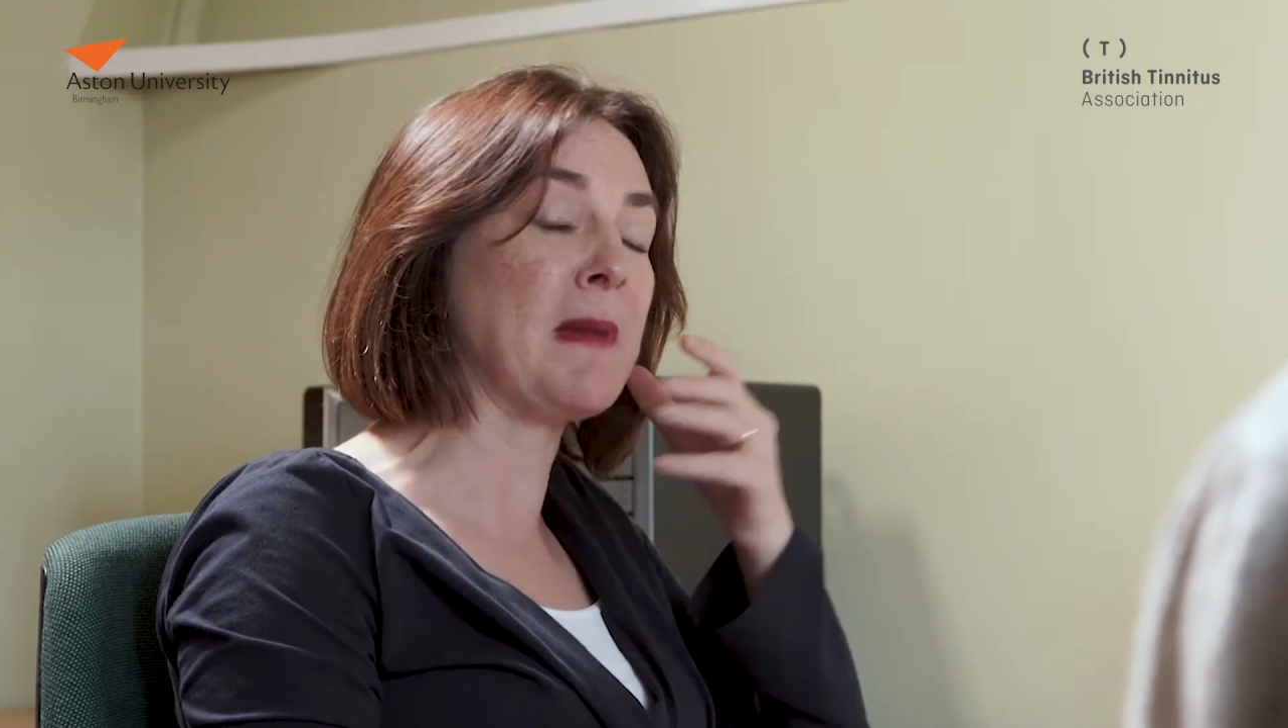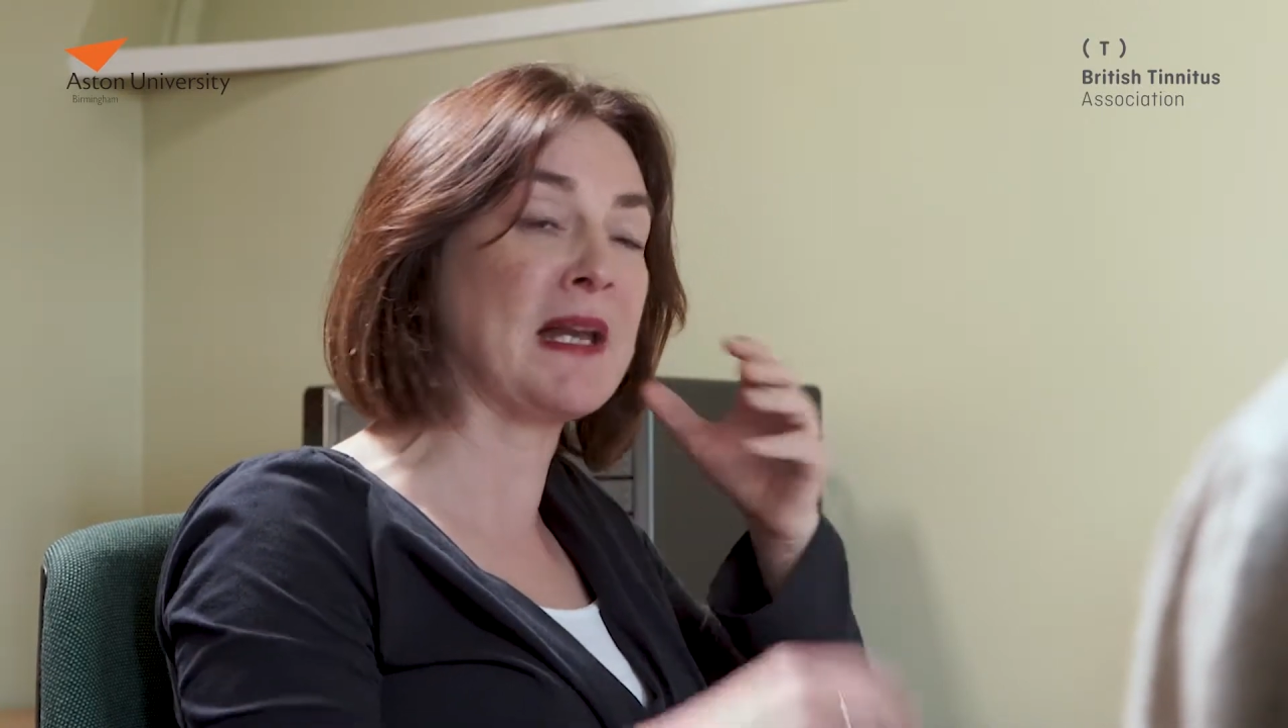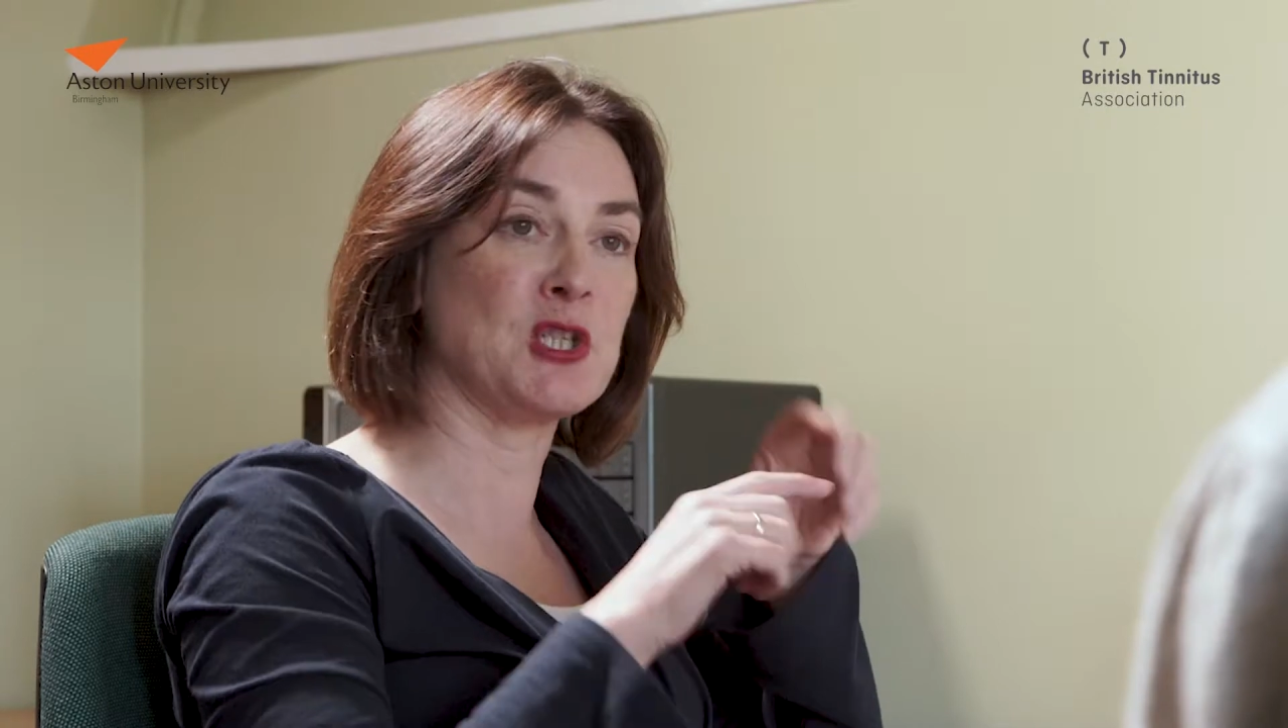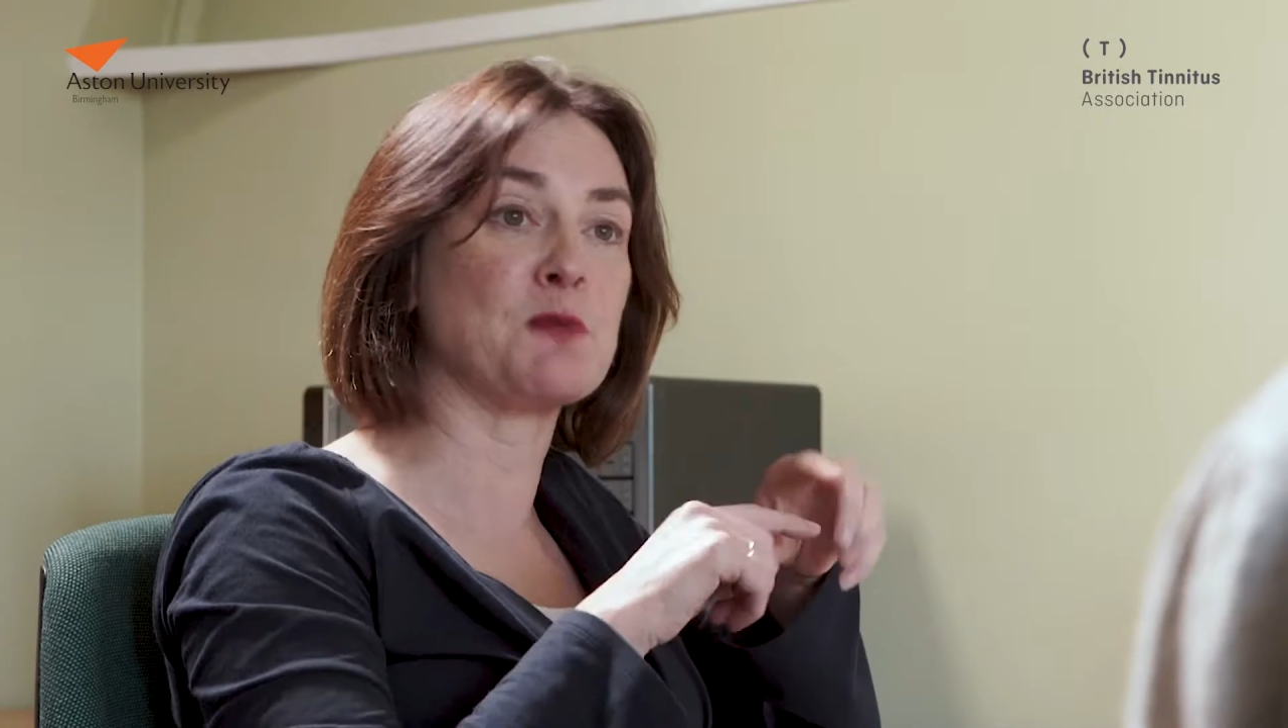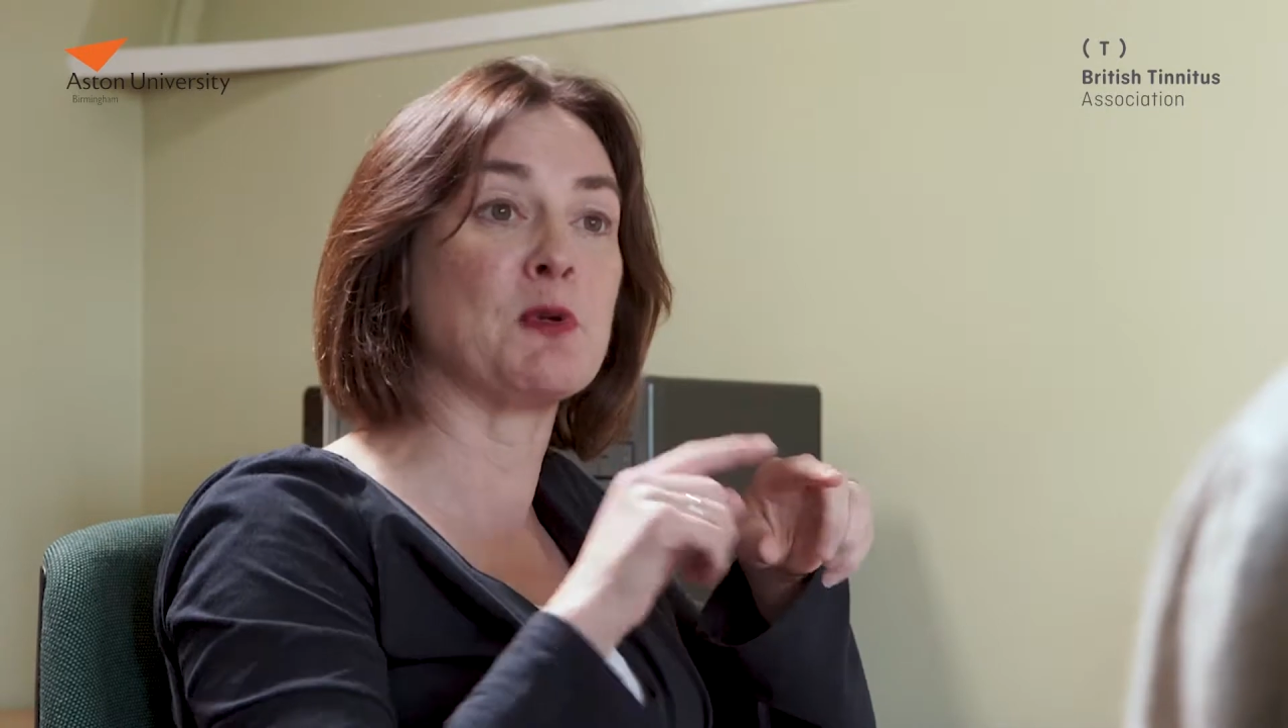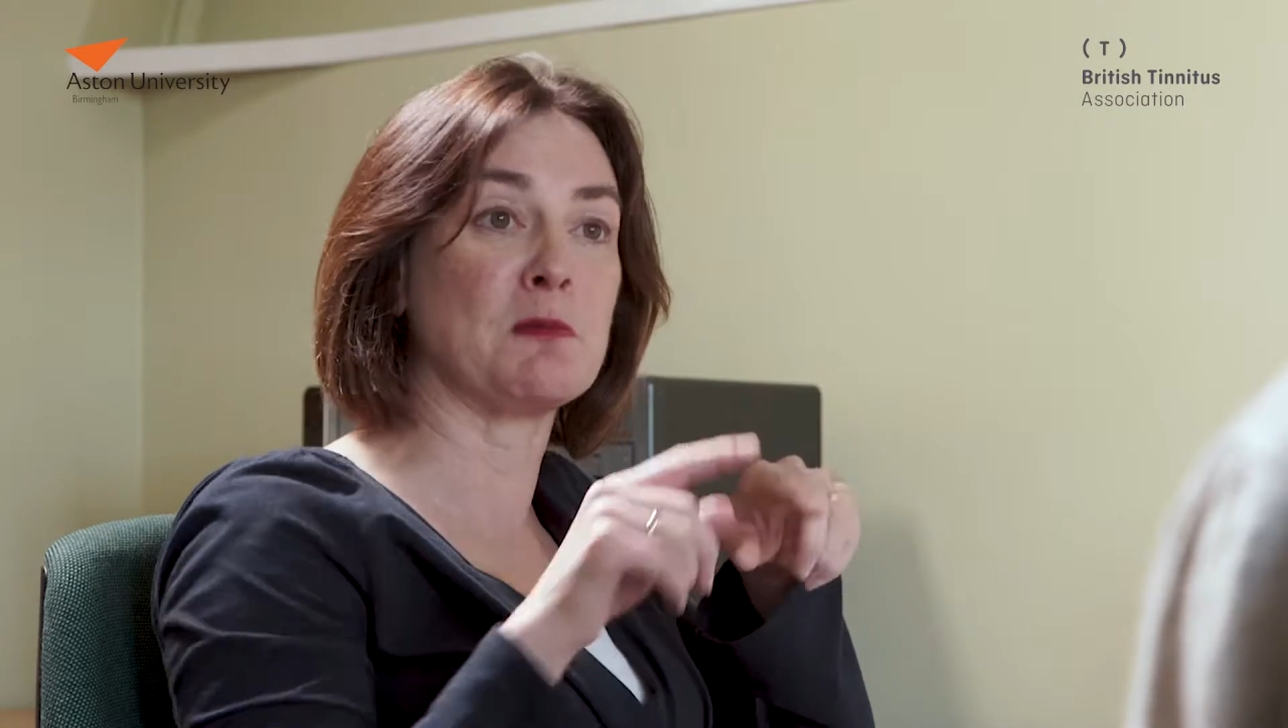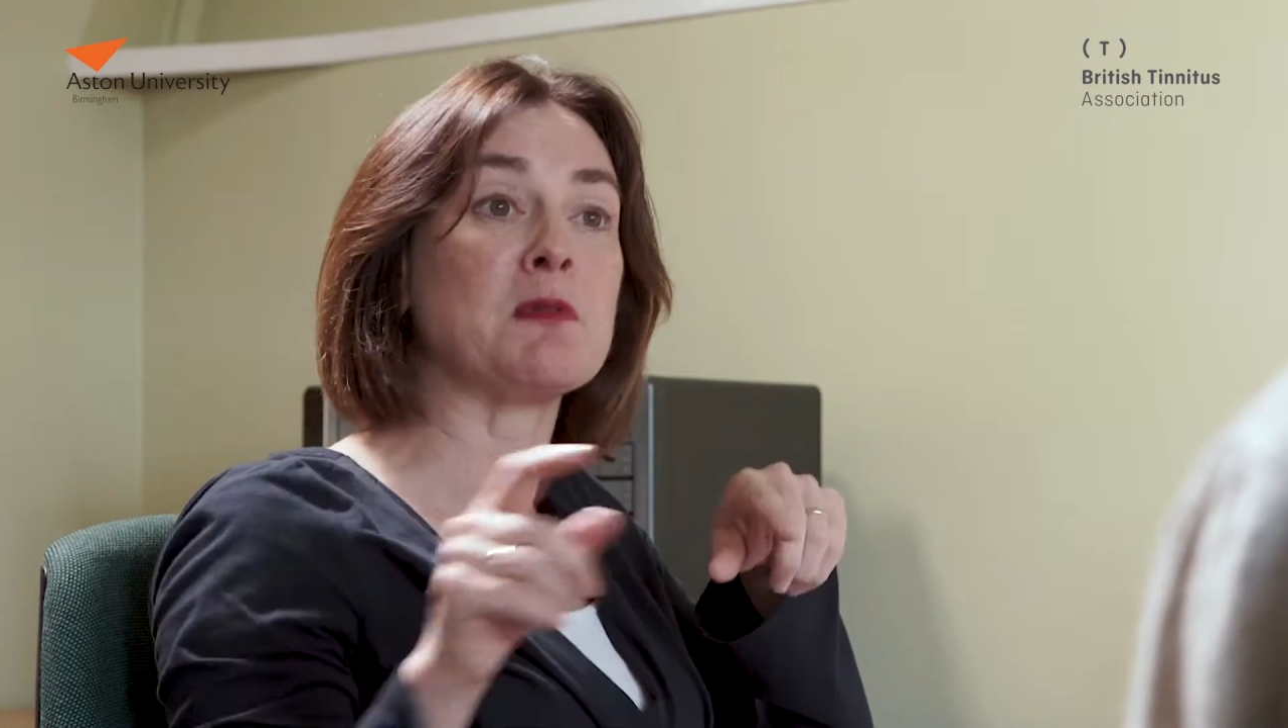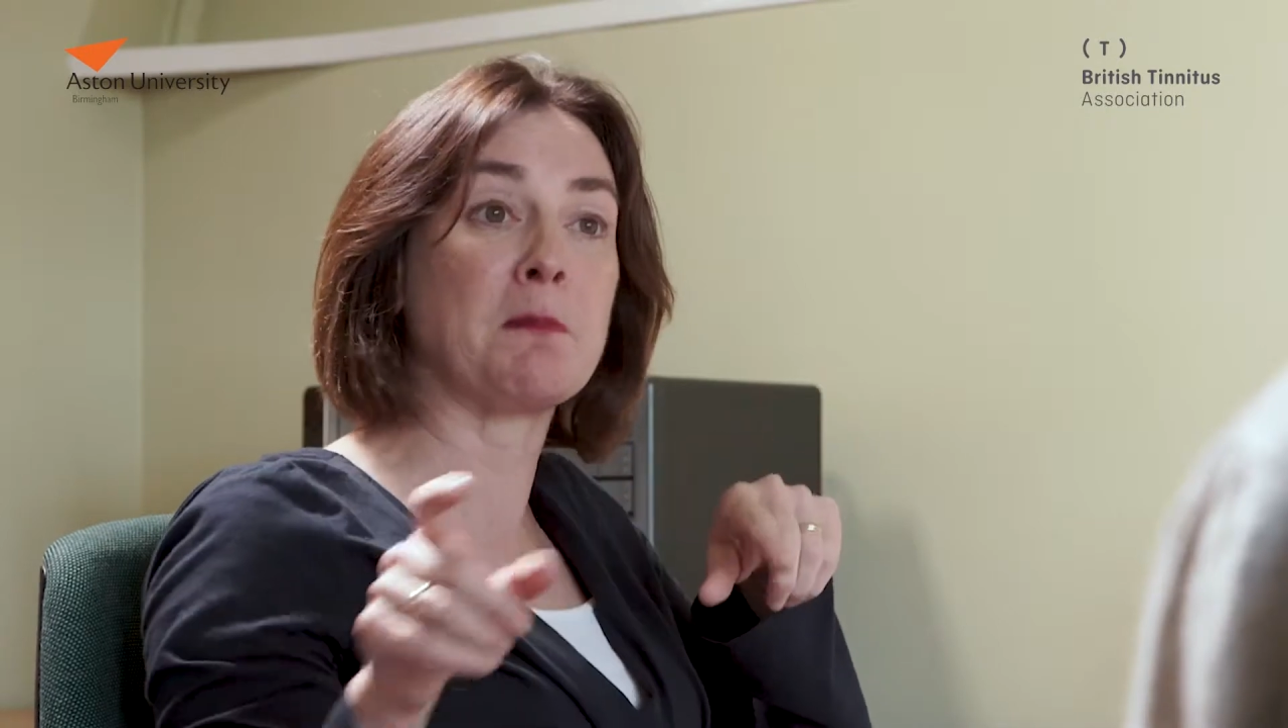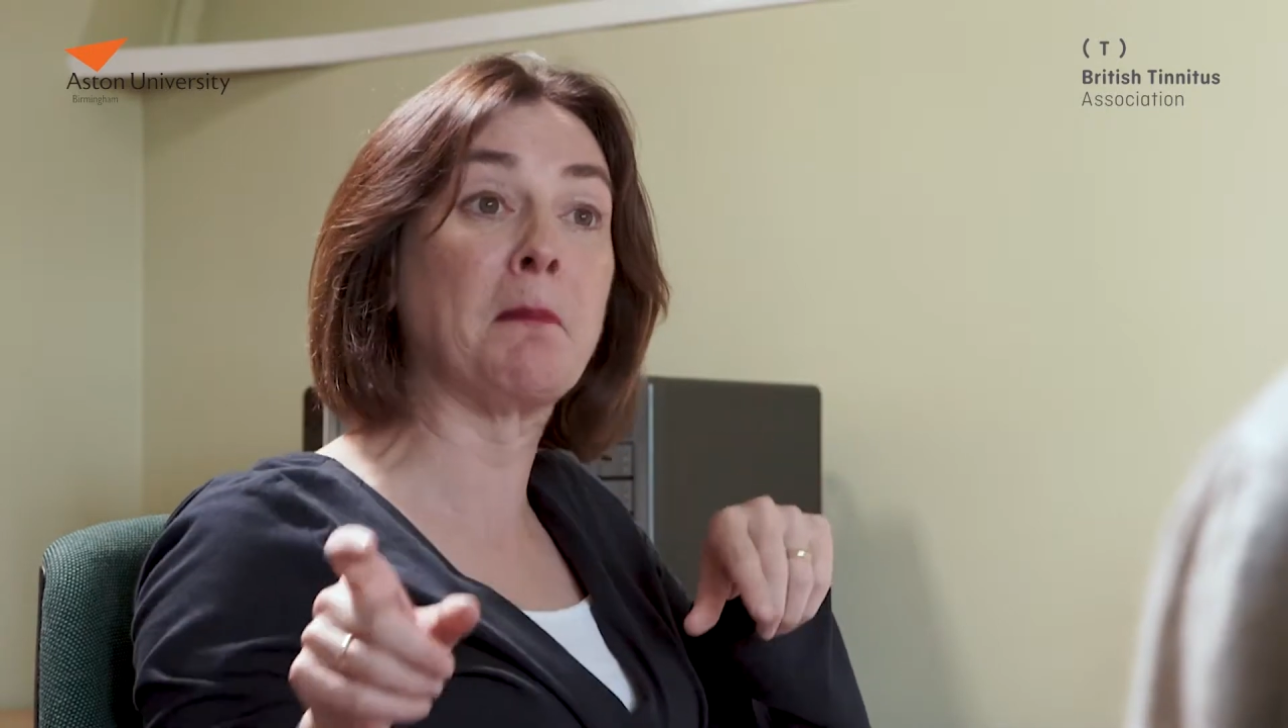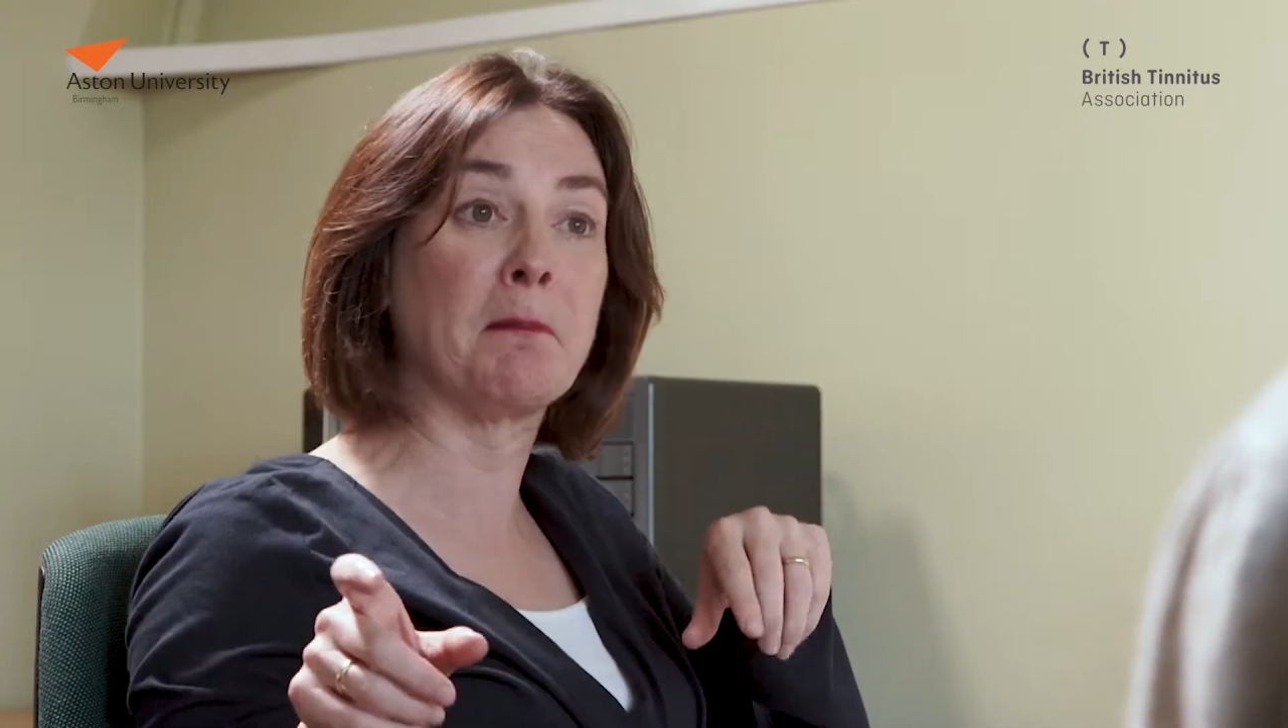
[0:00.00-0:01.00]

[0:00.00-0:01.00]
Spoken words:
management